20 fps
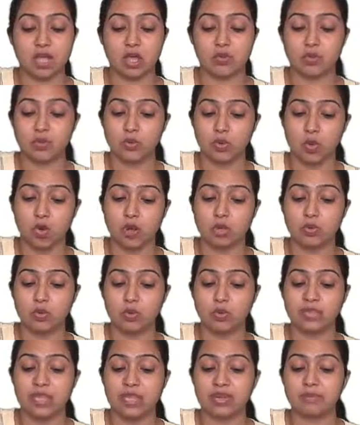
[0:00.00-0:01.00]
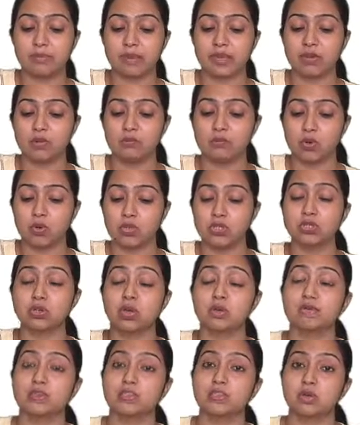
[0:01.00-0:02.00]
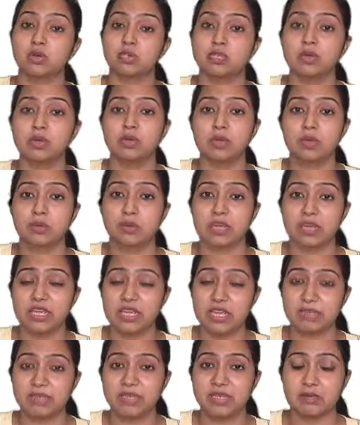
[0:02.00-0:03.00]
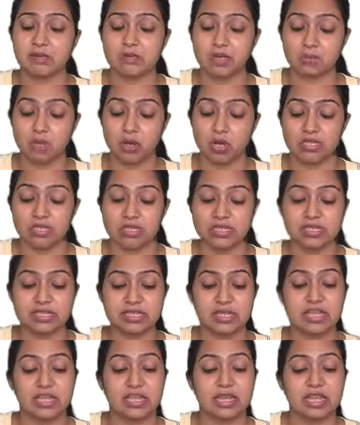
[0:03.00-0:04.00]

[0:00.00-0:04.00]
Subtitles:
now you all know that in post office also people keep some deposits.